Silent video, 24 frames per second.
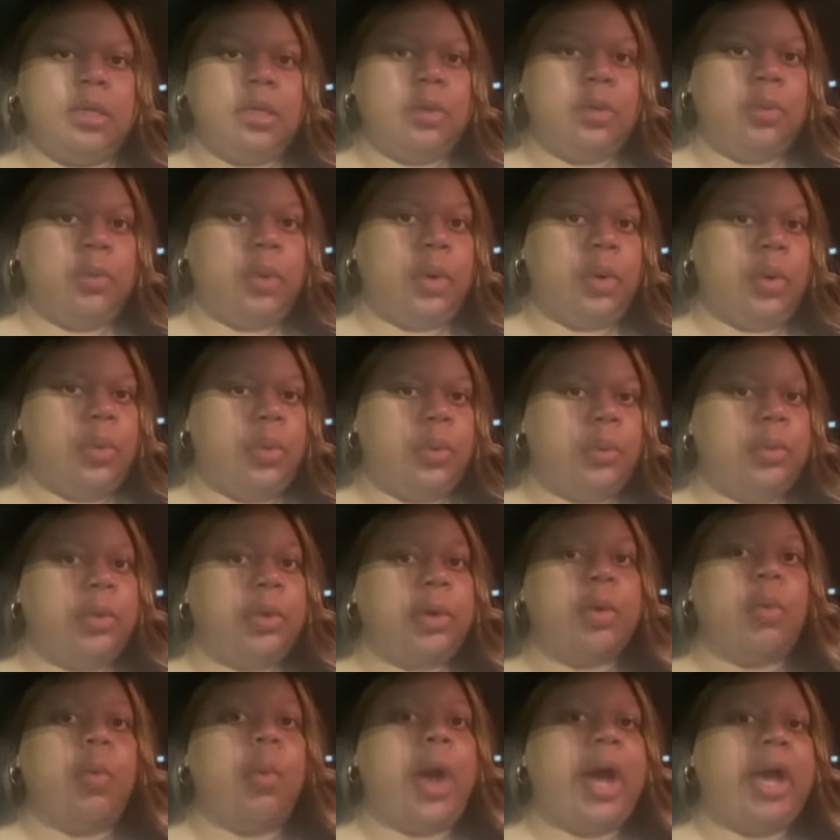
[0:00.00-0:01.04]
were, were
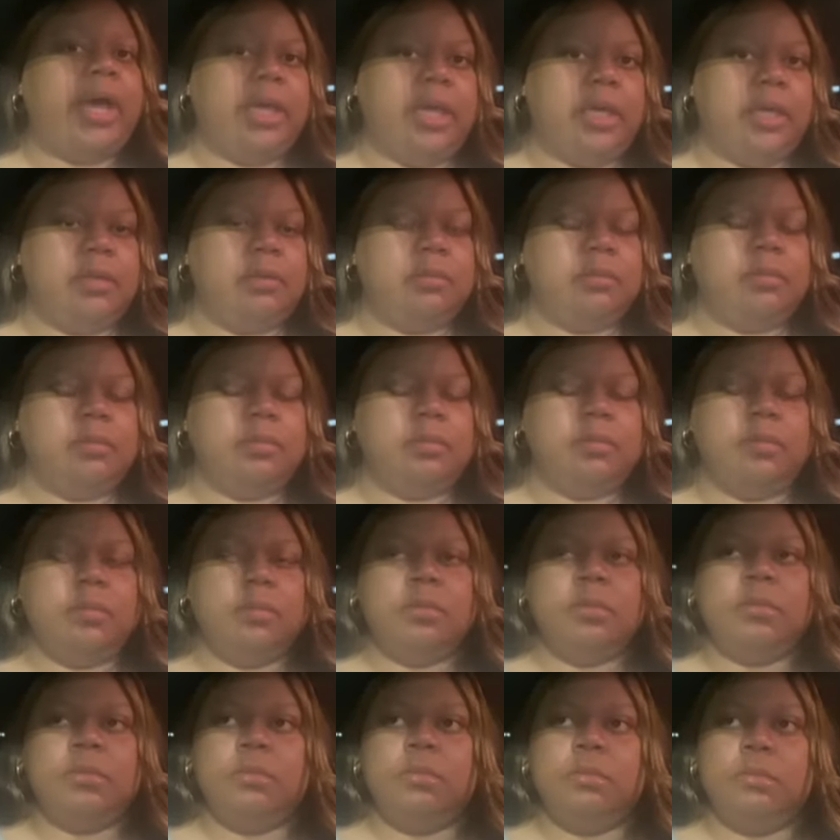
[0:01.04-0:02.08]
quiet.
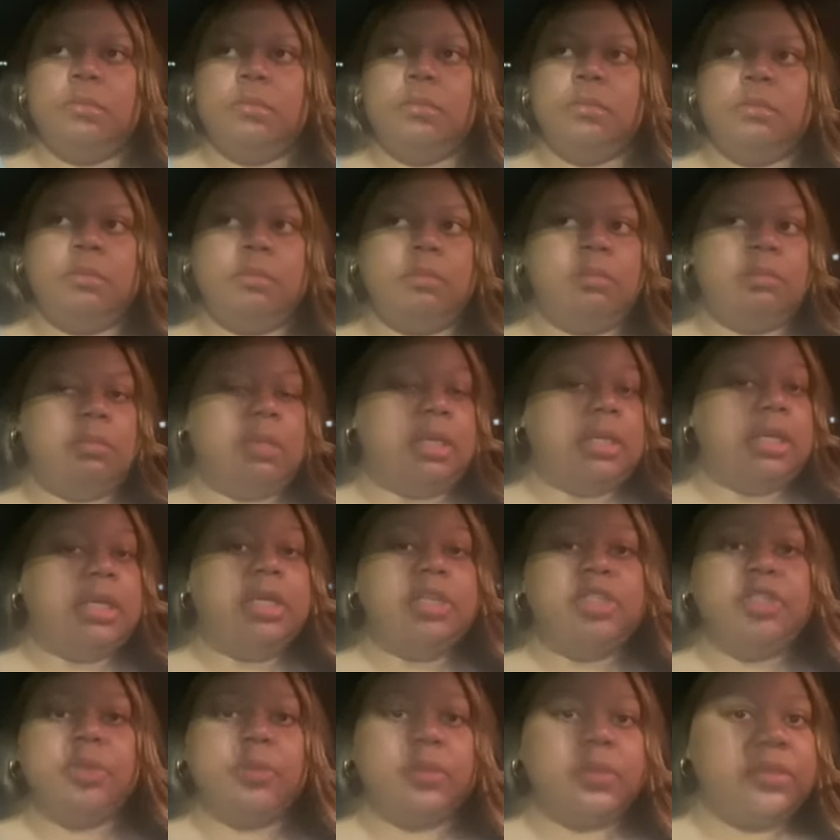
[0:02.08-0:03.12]

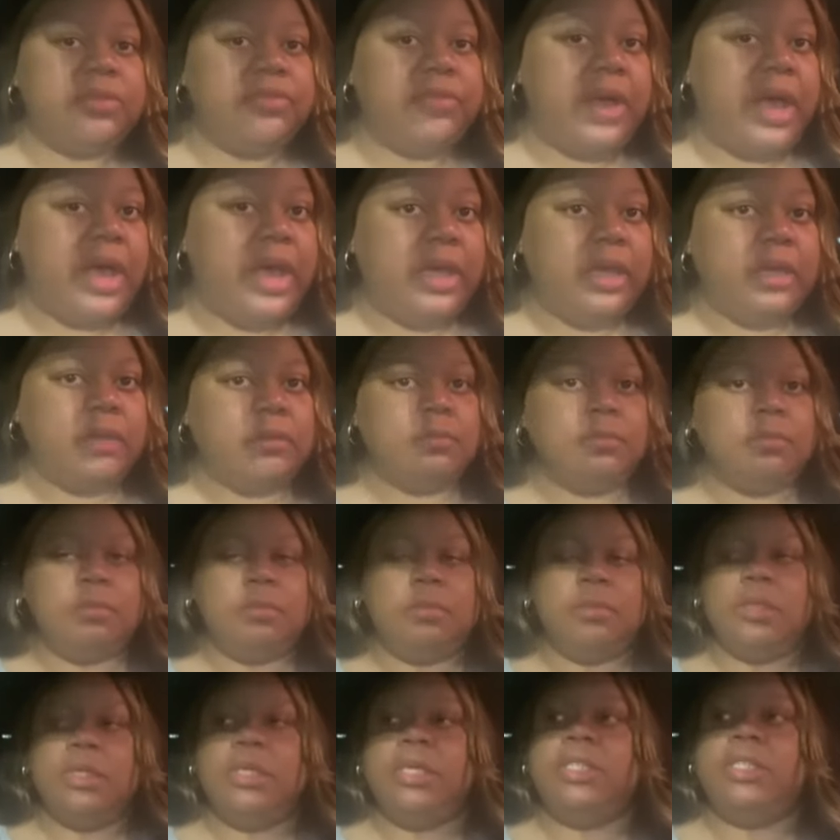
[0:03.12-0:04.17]
Legion was fine.
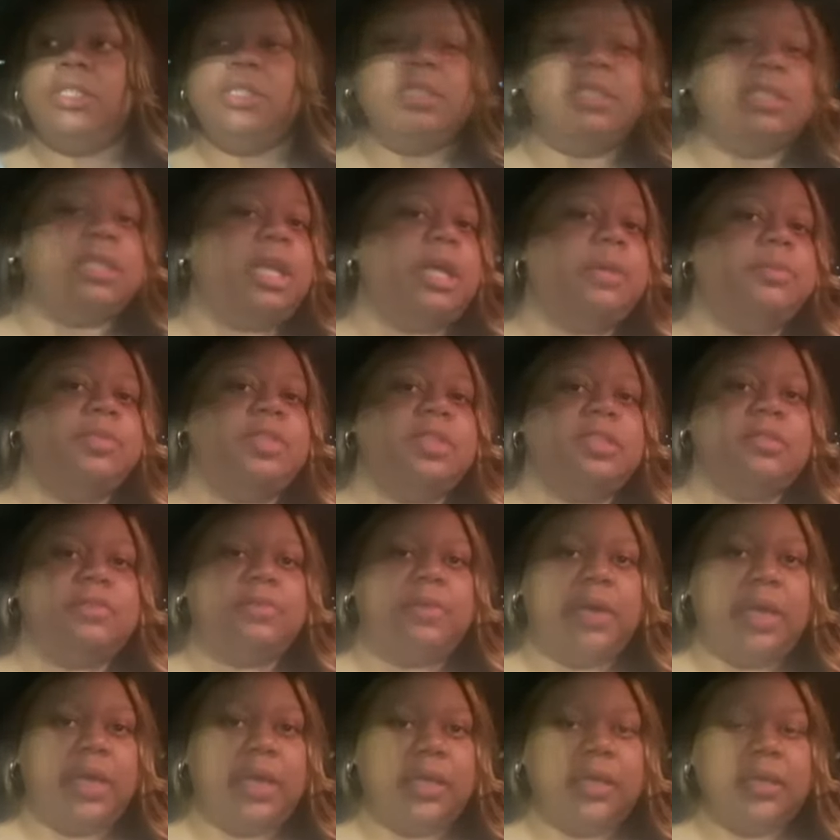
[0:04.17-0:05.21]
Legion slept just
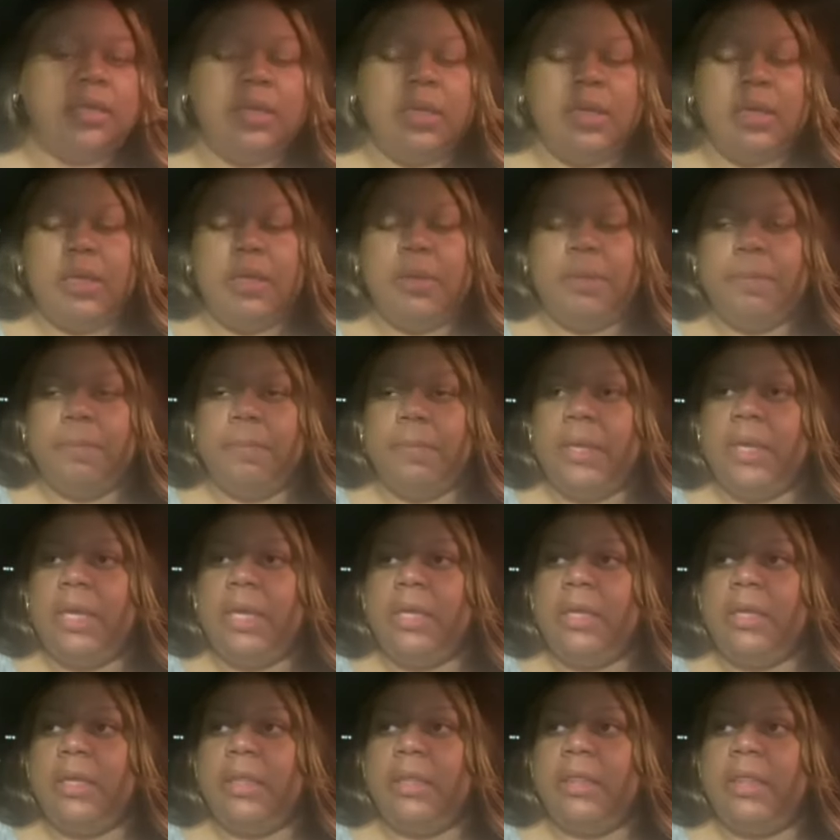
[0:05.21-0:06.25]
fine.
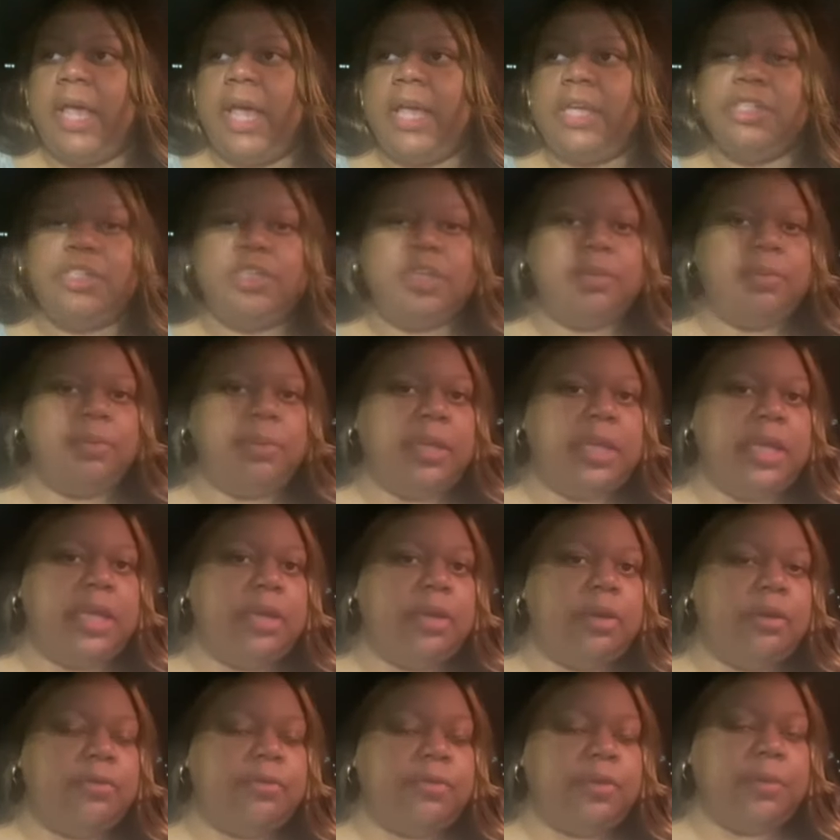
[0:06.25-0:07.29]
Me, that shit played
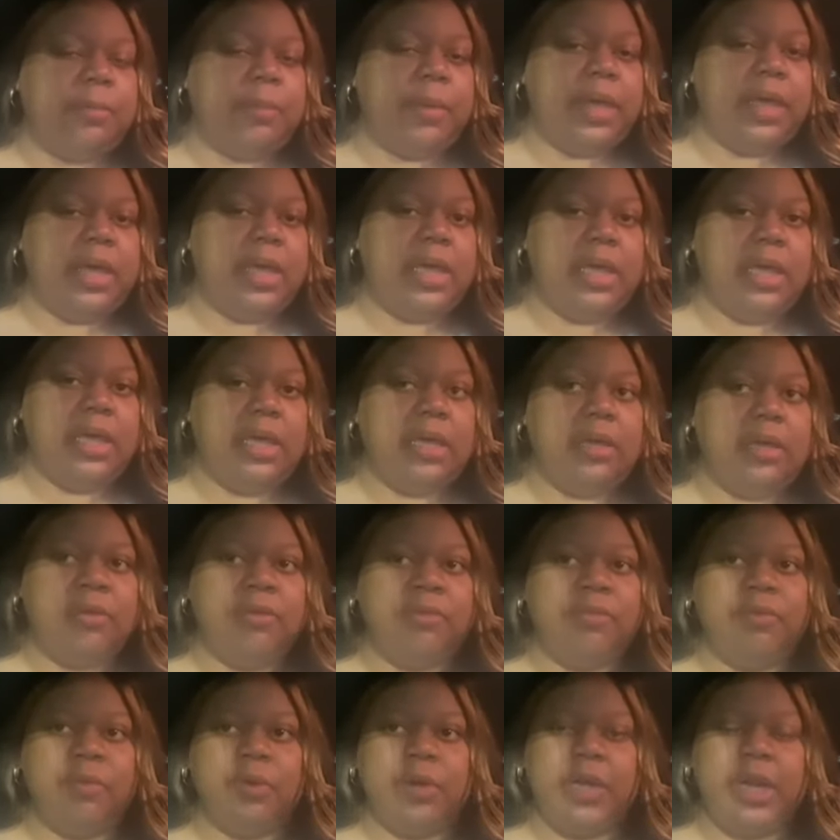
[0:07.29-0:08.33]
over in my head
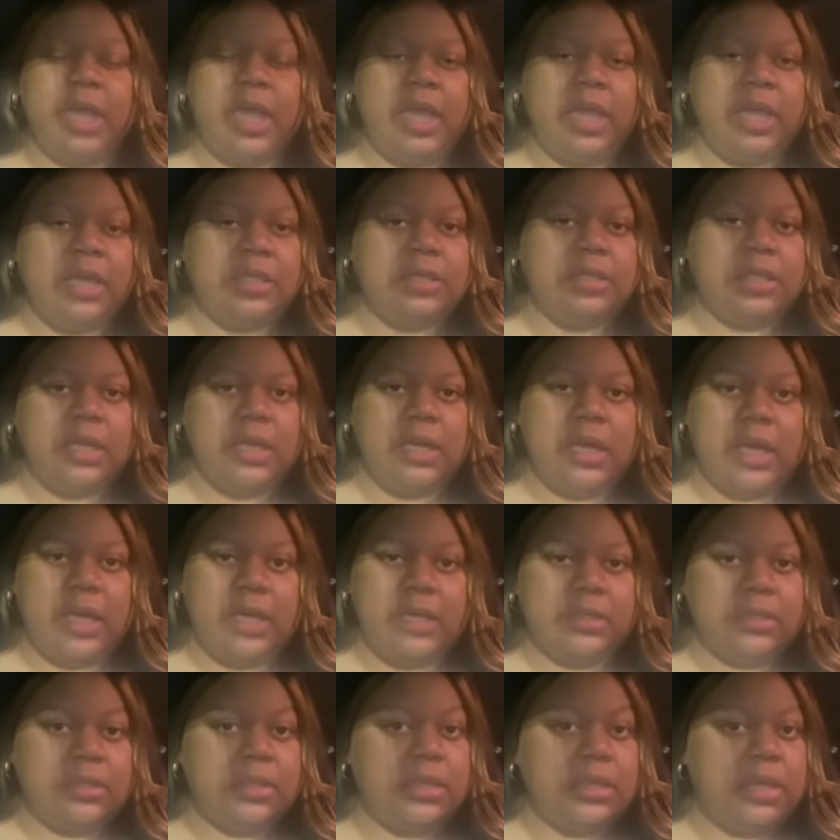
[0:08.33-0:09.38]
for days and
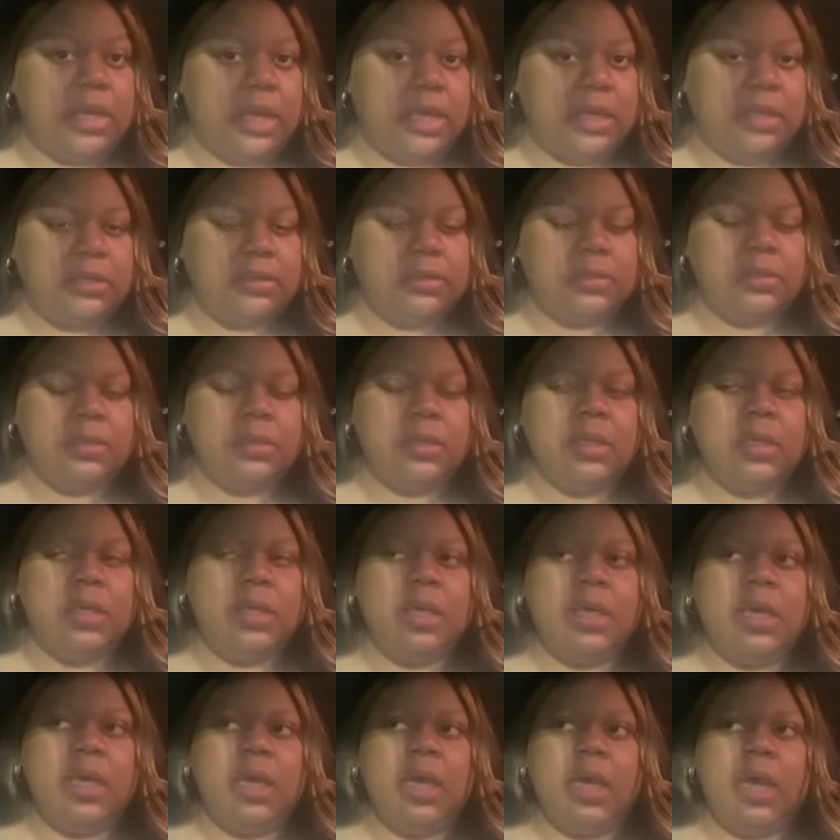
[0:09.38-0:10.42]
days and days.
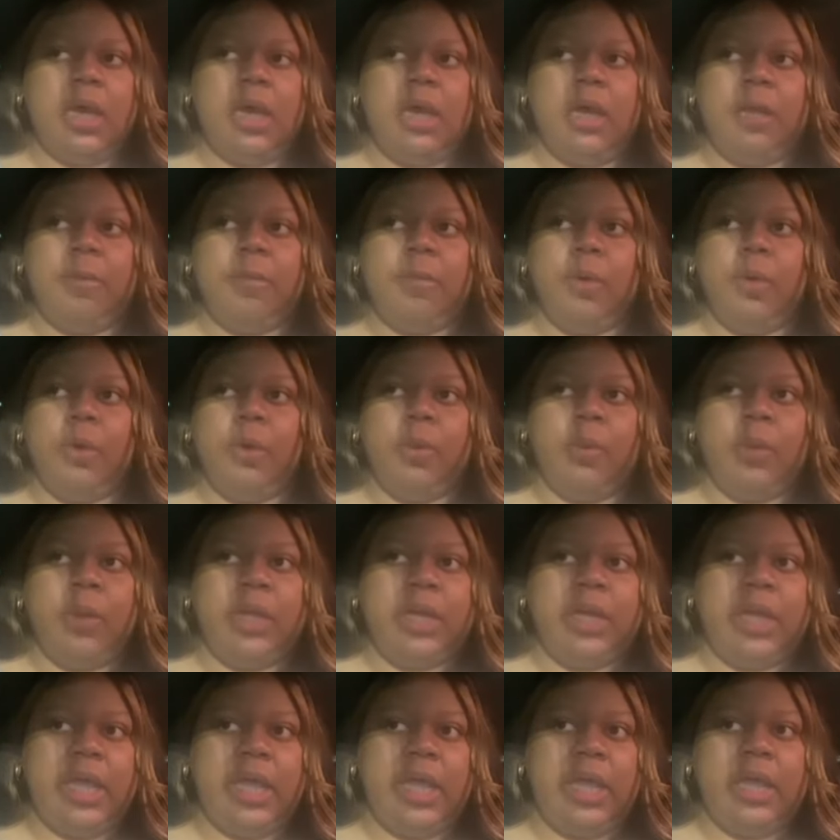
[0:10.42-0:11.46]
Um, on one
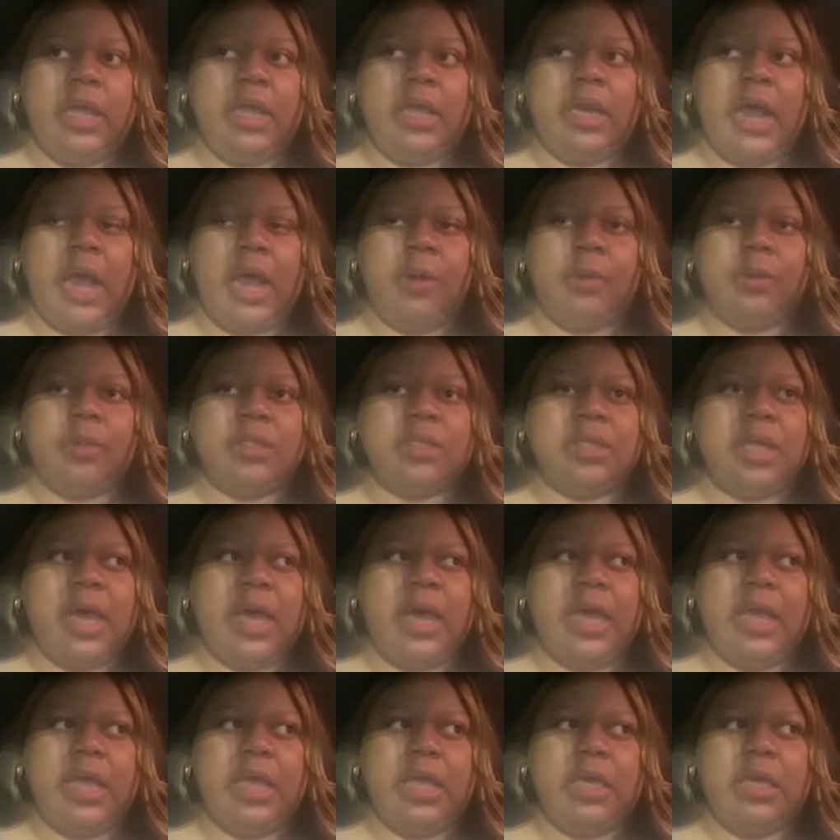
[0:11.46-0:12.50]
hand, I was
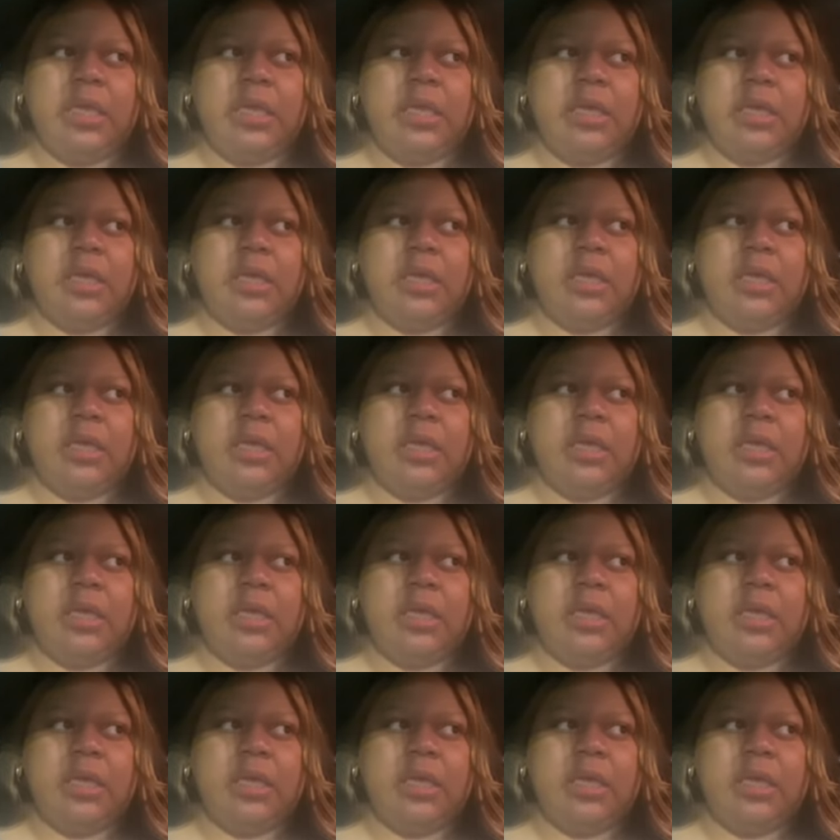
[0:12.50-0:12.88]
like,